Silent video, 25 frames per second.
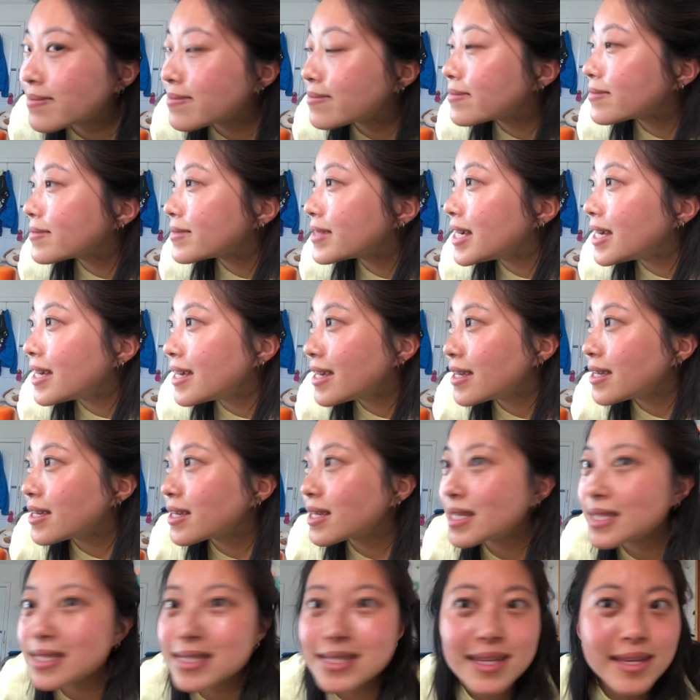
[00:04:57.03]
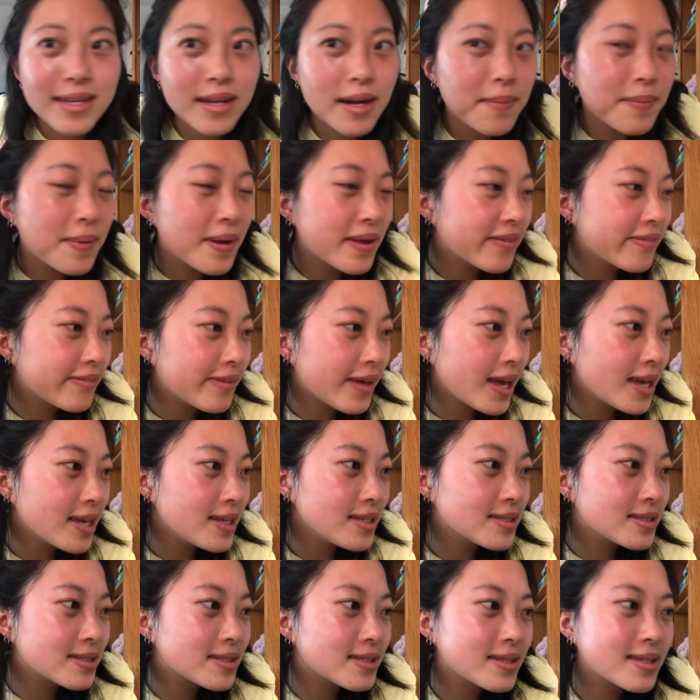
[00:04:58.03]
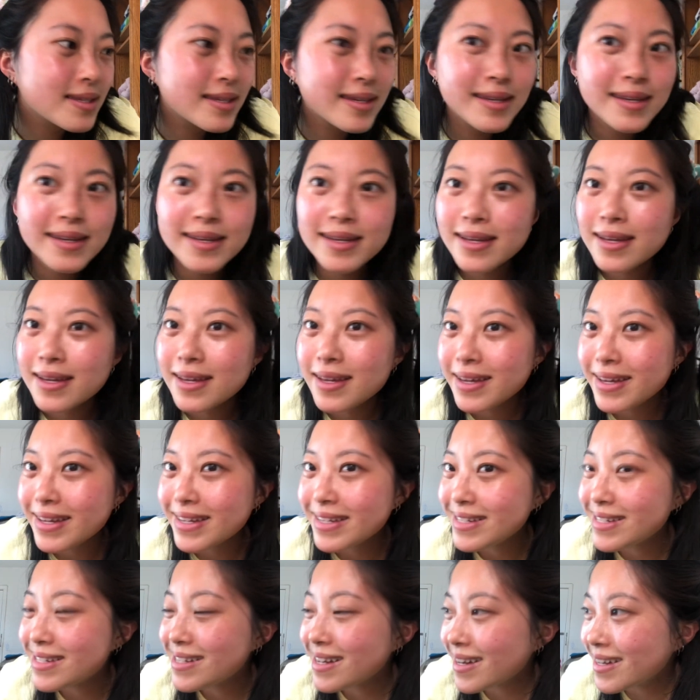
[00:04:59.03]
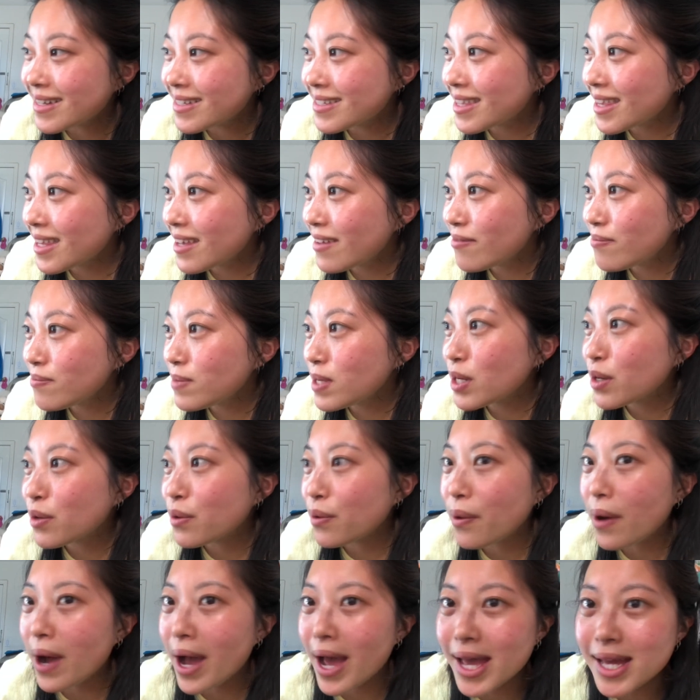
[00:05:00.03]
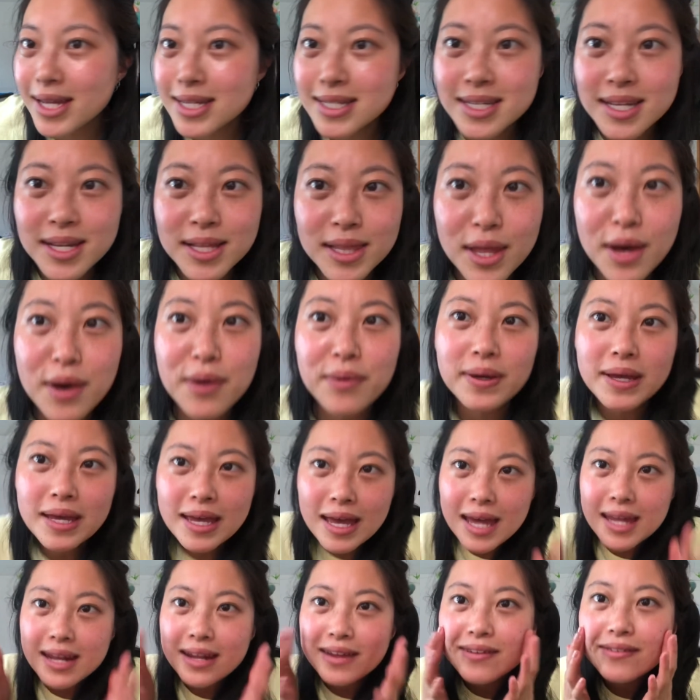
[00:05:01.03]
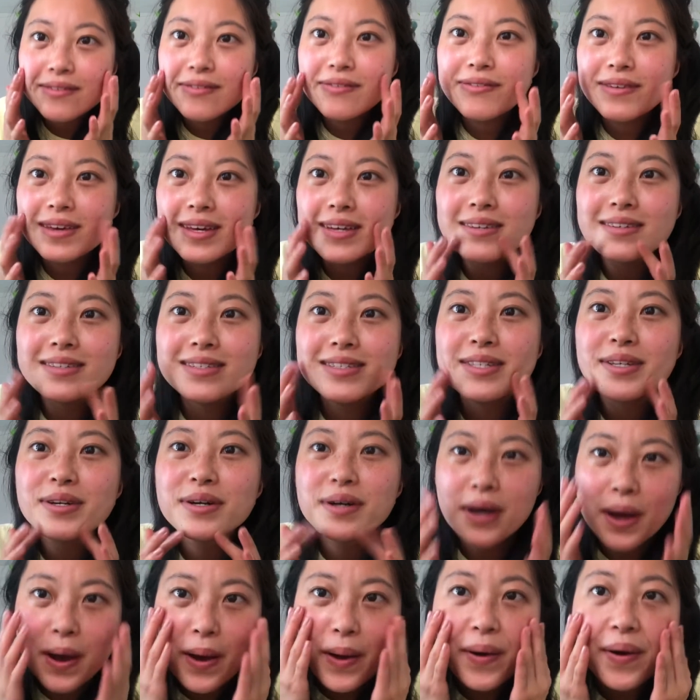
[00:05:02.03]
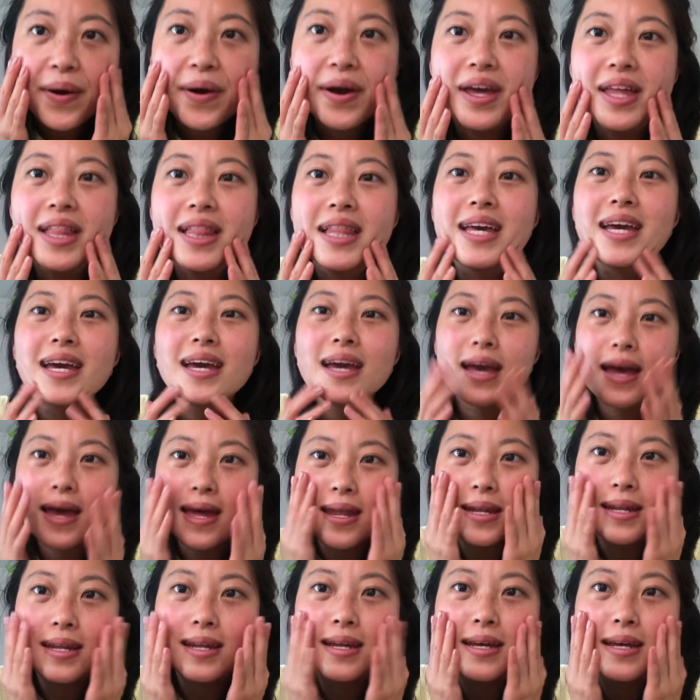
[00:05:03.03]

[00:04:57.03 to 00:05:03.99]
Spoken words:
you can see it on my face, It does leave me quite glowy, and it feels oily, and